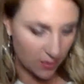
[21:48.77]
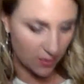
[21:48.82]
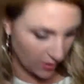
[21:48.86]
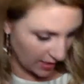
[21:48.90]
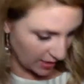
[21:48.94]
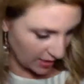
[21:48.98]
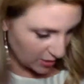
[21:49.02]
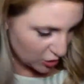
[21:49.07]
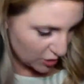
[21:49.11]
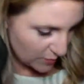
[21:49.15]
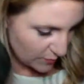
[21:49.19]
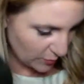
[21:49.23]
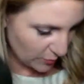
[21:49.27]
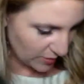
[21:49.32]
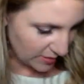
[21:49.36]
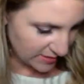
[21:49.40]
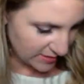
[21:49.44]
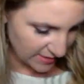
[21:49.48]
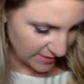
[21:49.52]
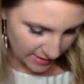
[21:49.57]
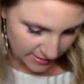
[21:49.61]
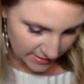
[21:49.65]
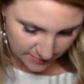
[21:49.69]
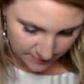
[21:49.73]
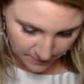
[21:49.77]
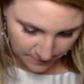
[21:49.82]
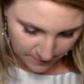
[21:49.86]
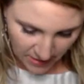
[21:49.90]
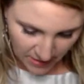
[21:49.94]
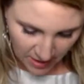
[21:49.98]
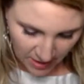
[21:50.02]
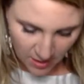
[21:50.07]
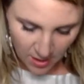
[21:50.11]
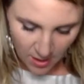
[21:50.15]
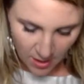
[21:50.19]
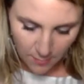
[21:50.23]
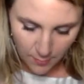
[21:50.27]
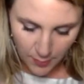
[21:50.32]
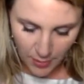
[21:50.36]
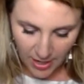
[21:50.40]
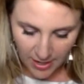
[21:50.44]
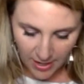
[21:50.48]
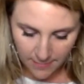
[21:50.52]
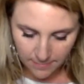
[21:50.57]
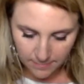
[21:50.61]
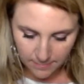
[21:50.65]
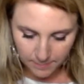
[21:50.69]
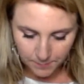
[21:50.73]
Okay, triple the size.
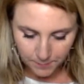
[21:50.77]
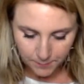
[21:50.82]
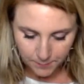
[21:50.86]
But